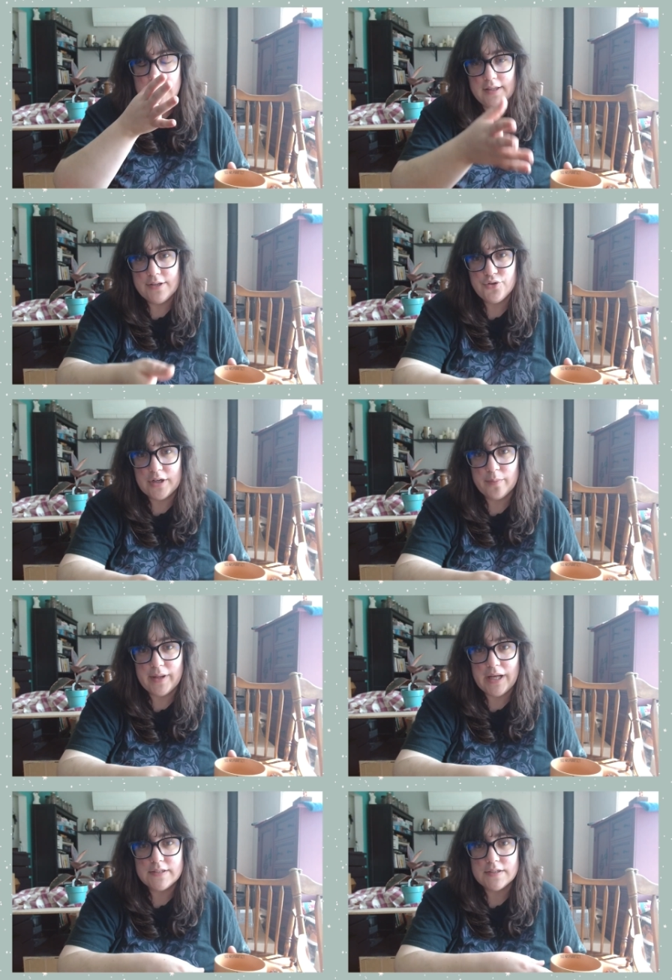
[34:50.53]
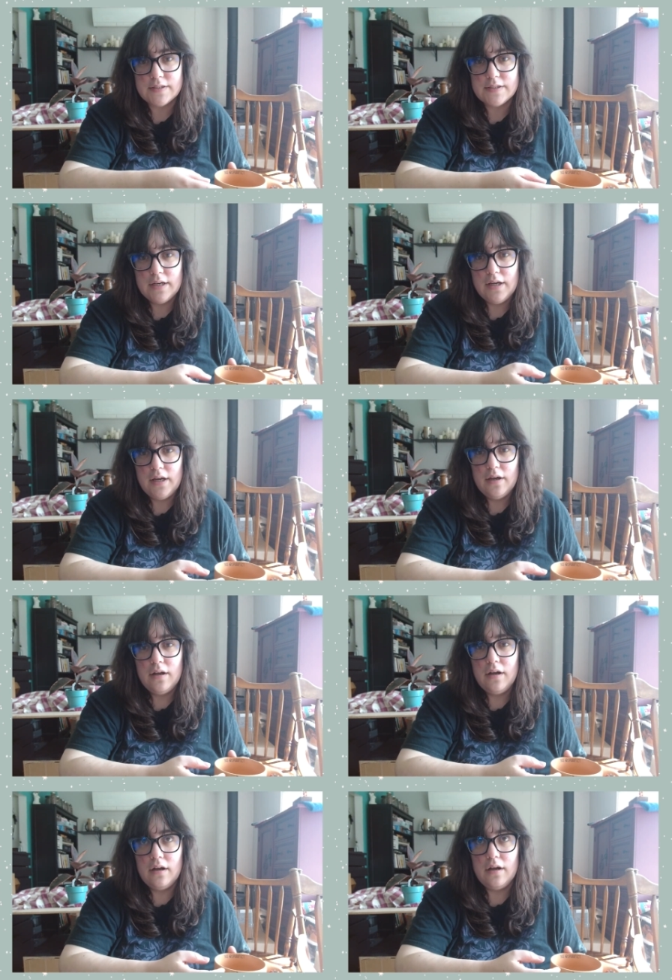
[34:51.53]
Elite Trainer boxes,
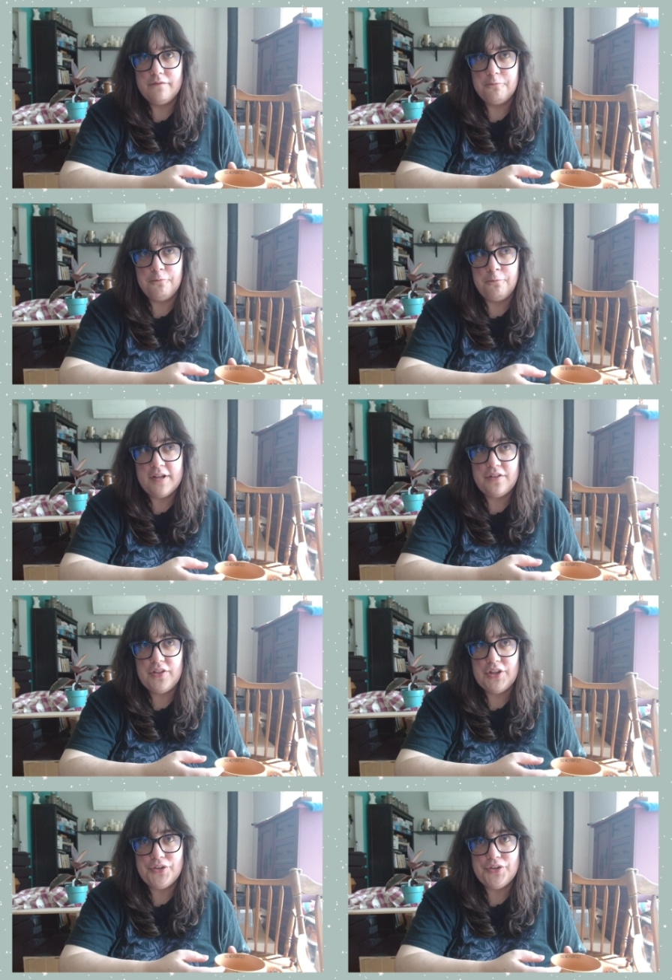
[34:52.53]
with